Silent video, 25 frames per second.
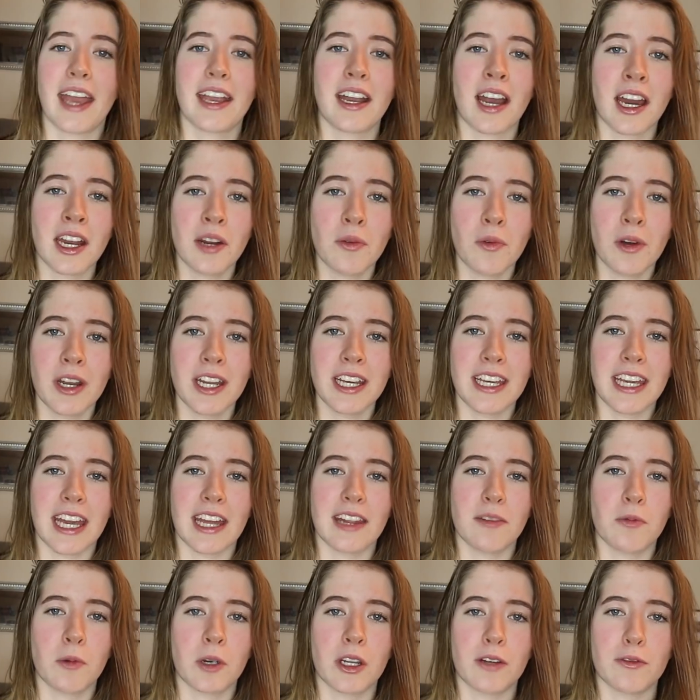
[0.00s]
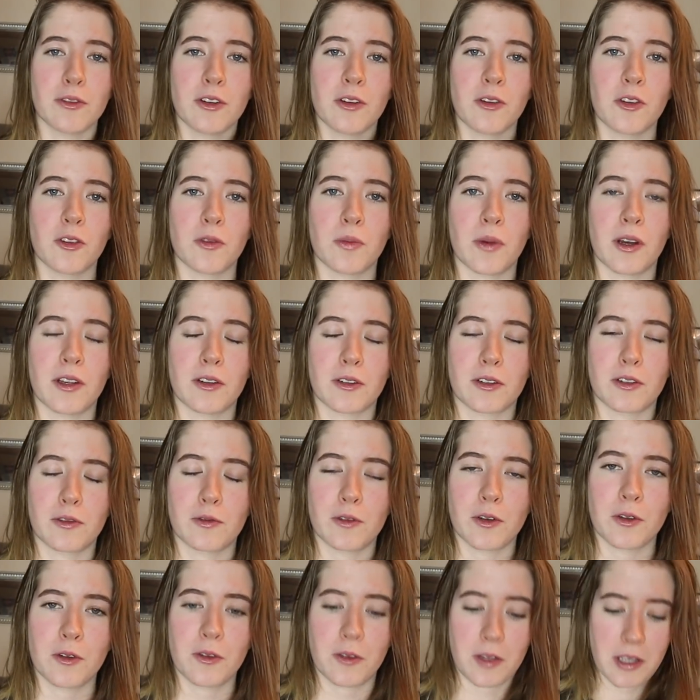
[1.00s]
I kind of want to get one of those
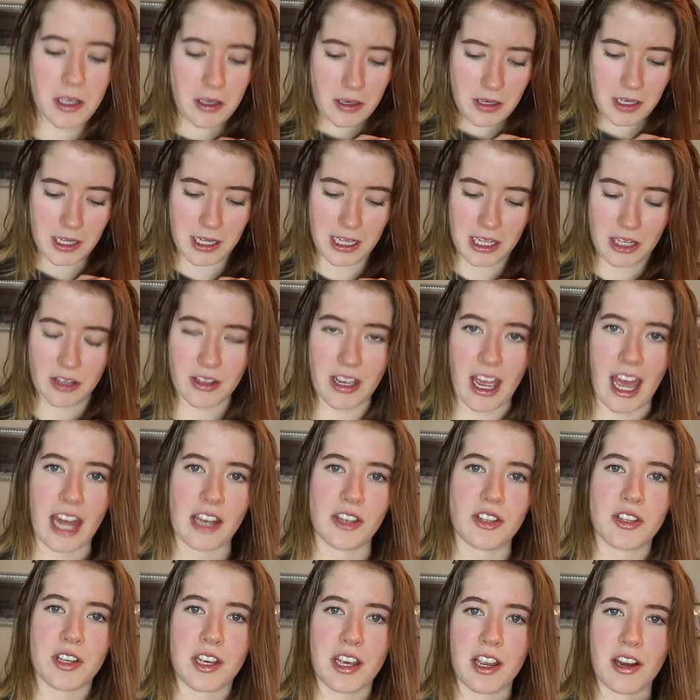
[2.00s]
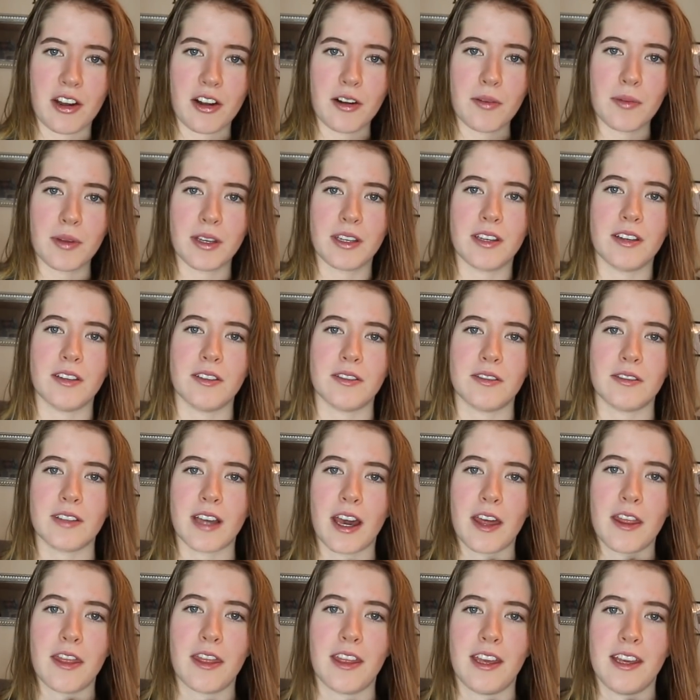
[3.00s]
microphones that you can attach here, because
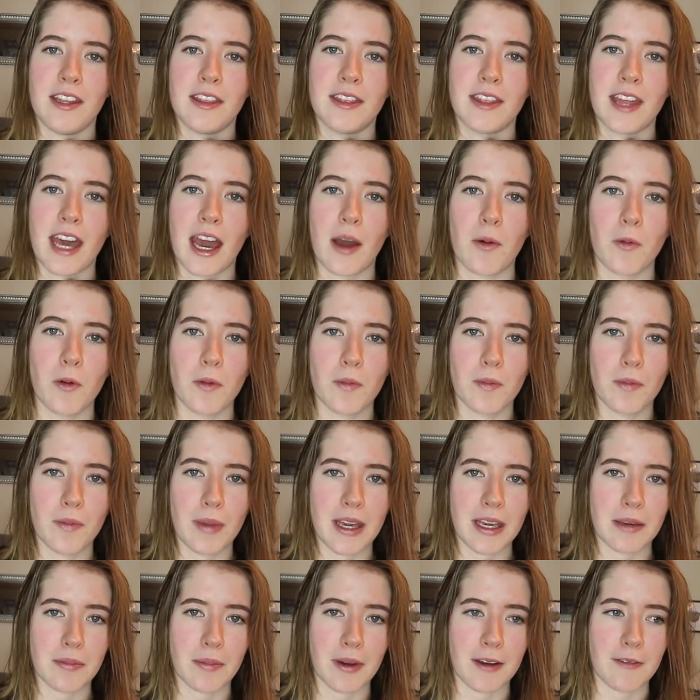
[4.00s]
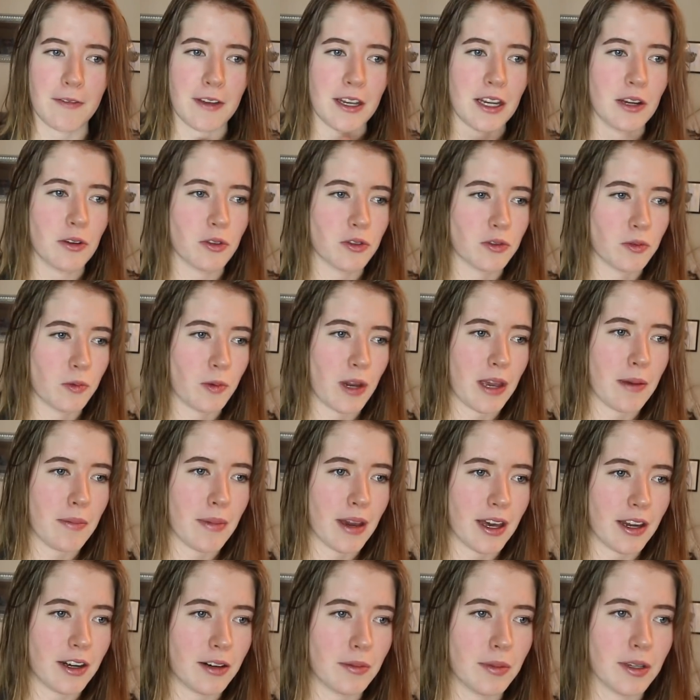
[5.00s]
I think that would make my videos way
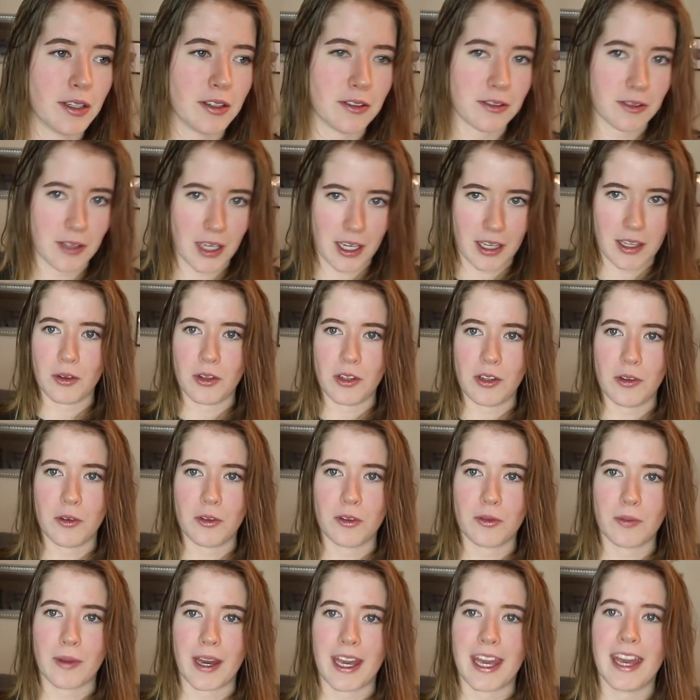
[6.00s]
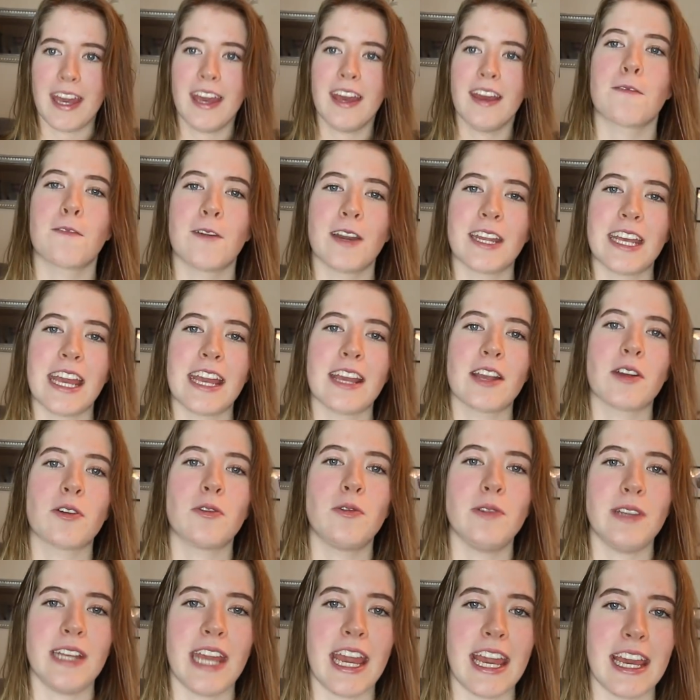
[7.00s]
better, because I could use my freaking
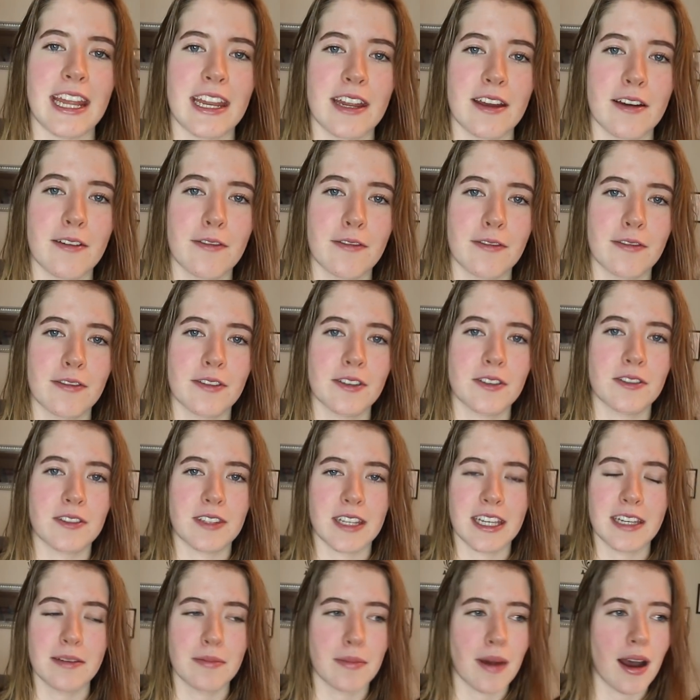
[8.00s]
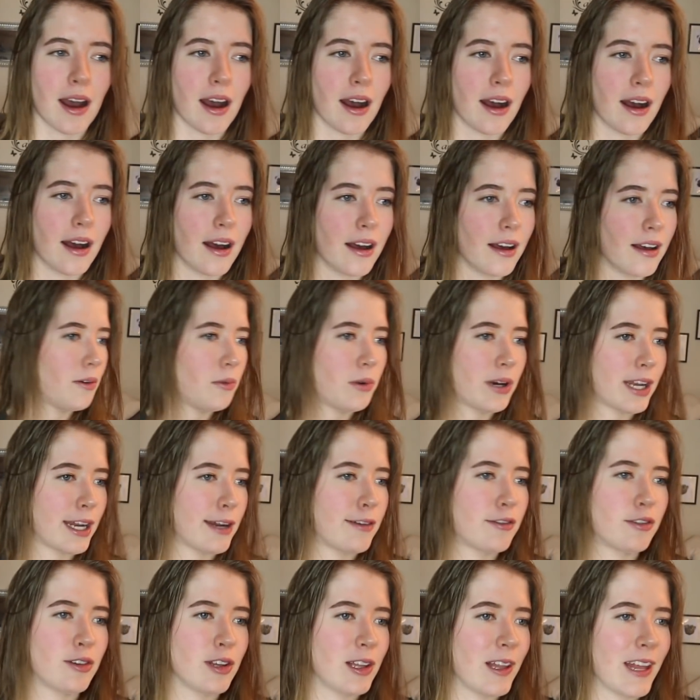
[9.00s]
creative Sigma
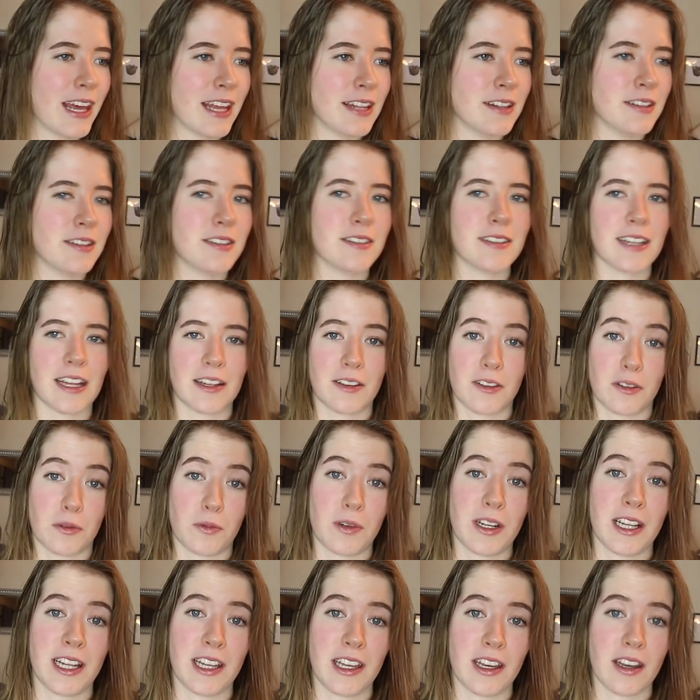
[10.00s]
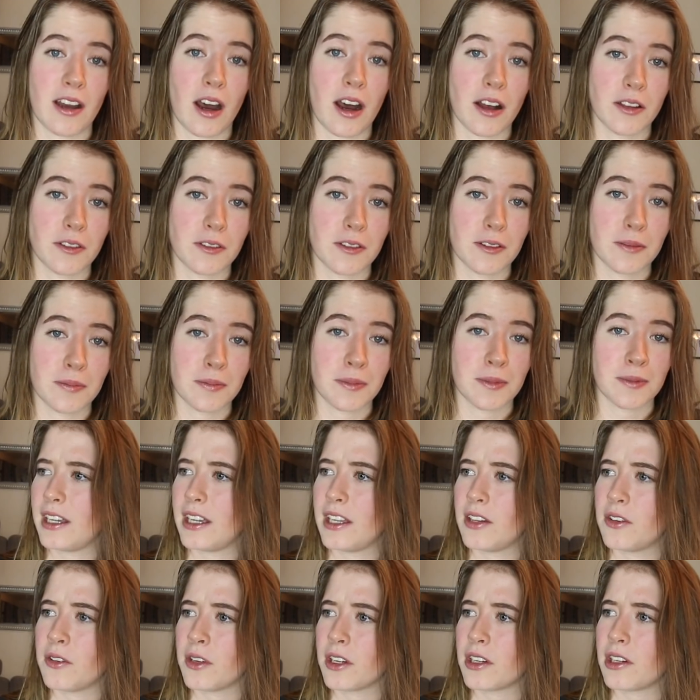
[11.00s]
whatever lens. That's really awesome.
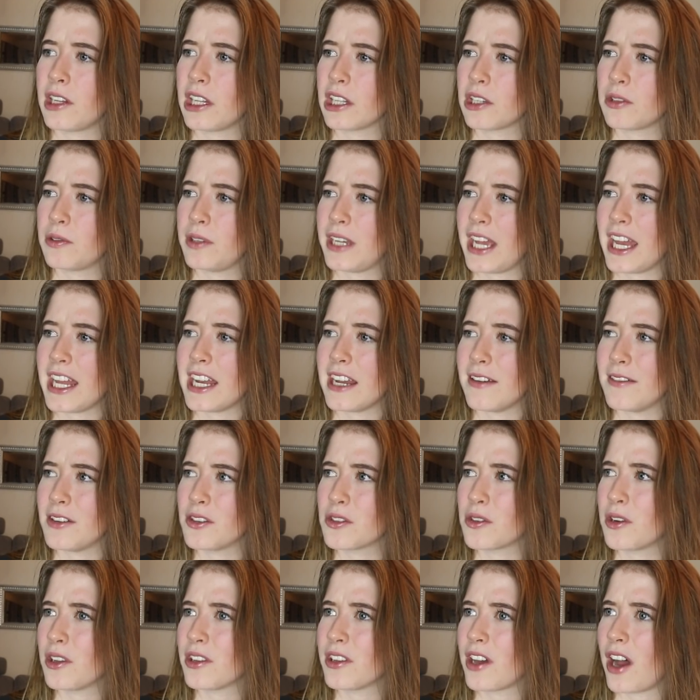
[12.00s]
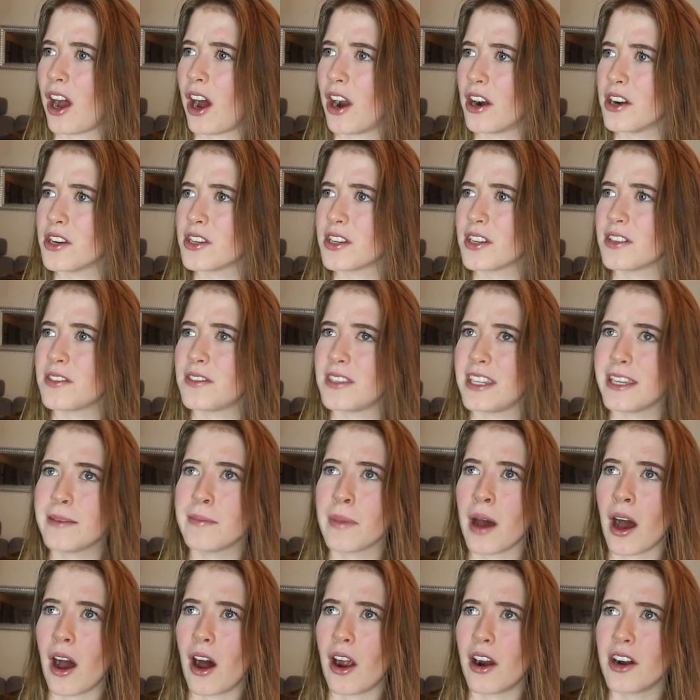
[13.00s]
It's not called creative, it's called art.
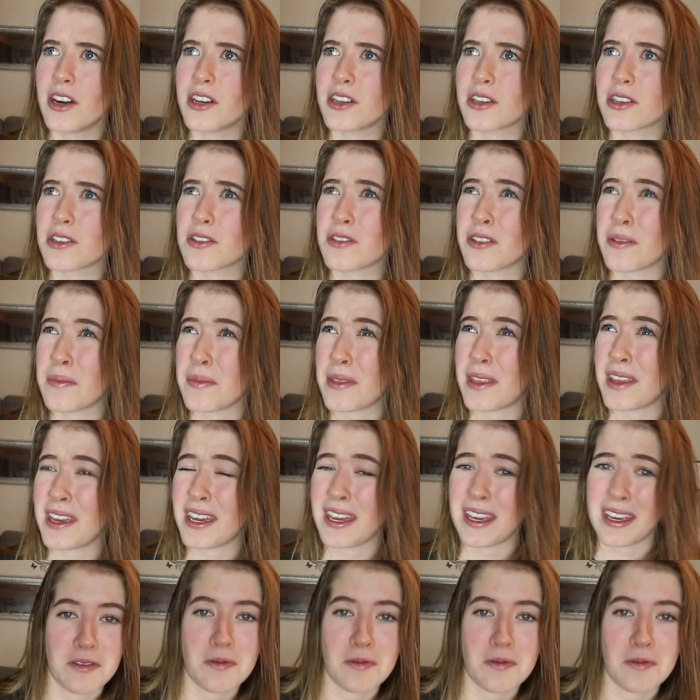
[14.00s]
Sigma art something.